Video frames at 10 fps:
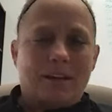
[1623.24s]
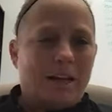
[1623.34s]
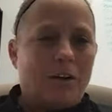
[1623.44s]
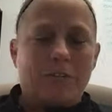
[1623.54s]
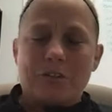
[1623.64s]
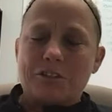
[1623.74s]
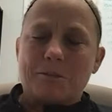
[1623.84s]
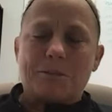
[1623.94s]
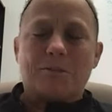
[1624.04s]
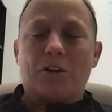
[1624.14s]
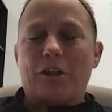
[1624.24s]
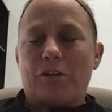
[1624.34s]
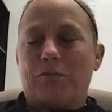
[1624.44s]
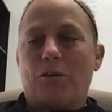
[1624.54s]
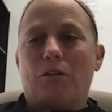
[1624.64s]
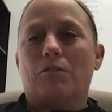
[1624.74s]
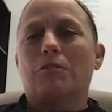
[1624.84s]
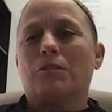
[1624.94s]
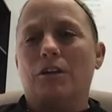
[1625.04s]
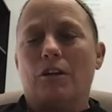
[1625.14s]
And however the chips fall, they fall,
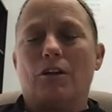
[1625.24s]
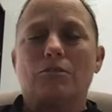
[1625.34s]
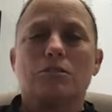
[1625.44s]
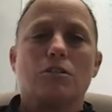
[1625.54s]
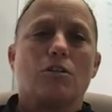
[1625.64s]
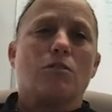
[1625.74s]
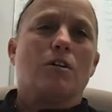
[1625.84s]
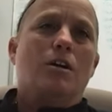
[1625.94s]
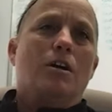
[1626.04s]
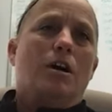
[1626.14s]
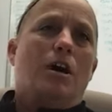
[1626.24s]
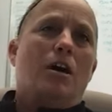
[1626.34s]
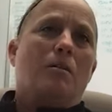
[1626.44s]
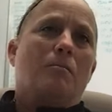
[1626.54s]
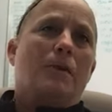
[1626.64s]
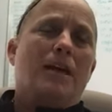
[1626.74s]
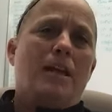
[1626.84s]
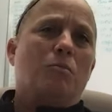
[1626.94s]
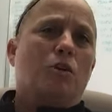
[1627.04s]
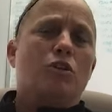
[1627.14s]
you know? So,
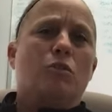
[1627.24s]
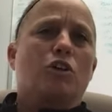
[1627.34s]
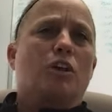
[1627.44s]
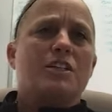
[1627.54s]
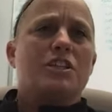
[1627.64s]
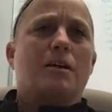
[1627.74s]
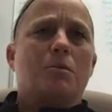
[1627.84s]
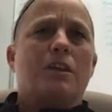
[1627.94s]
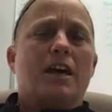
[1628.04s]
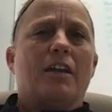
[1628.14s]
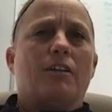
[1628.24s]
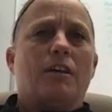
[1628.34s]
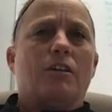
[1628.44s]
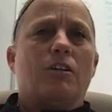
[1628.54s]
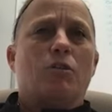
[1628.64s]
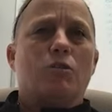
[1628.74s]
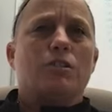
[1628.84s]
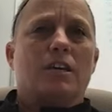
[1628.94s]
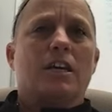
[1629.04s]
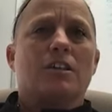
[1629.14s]
and we're doing a great job with that. You know,
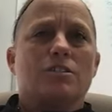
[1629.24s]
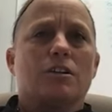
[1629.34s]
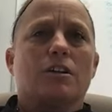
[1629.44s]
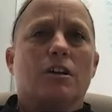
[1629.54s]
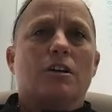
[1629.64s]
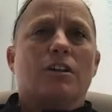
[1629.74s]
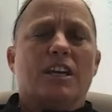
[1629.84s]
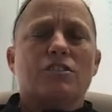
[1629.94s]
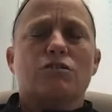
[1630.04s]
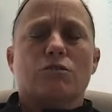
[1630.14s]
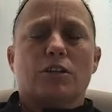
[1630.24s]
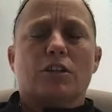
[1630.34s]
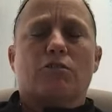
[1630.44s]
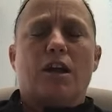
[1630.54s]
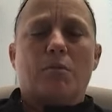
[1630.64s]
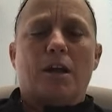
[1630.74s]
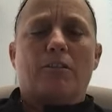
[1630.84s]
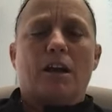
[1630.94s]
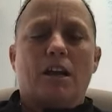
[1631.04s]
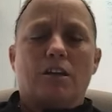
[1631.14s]
the kids are doing it the right way
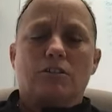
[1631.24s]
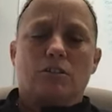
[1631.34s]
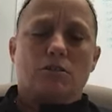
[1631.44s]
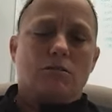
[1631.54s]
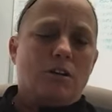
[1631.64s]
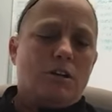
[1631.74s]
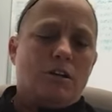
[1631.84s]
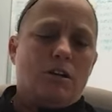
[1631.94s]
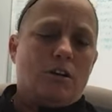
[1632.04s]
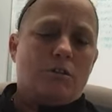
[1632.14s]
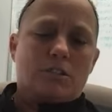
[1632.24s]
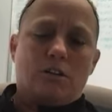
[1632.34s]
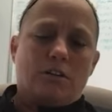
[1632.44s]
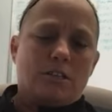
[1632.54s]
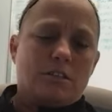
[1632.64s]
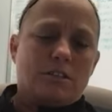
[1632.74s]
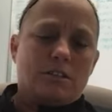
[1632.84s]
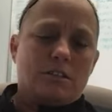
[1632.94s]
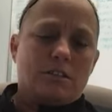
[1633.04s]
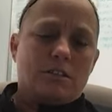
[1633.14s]
right now. So, you know, as long
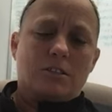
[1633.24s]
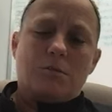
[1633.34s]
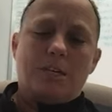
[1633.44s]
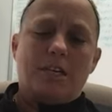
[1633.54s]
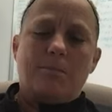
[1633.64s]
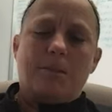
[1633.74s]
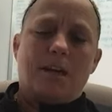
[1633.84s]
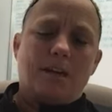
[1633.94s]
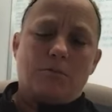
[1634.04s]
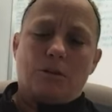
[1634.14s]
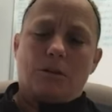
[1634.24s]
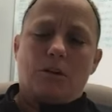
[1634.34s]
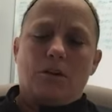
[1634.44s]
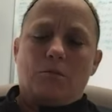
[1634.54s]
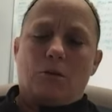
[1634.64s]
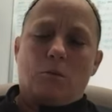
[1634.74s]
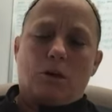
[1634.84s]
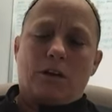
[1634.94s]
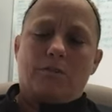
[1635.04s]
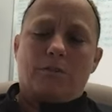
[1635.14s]
as we keep that, and we're
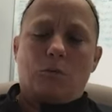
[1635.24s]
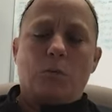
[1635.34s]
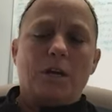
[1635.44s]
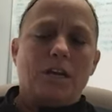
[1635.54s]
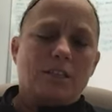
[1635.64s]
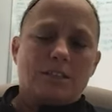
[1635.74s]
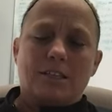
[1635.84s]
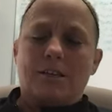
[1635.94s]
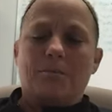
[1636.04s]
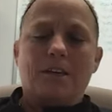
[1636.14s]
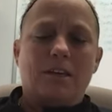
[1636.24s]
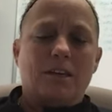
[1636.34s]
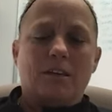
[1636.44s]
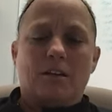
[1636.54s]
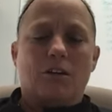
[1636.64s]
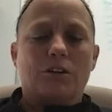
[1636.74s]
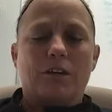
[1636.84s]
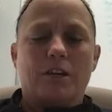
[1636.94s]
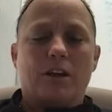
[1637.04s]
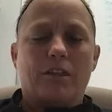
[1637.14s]
working for we instead of me all
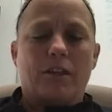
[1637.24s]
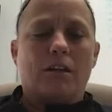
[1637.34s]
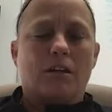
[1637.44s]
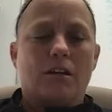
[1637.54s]
year, I think